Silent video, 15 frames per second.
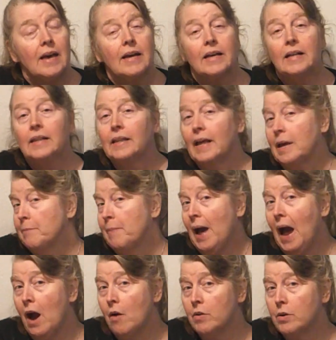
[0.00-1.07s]
clay
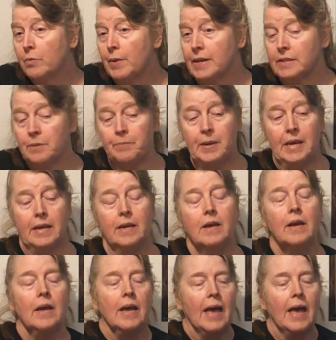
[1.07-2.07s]
powder recipe,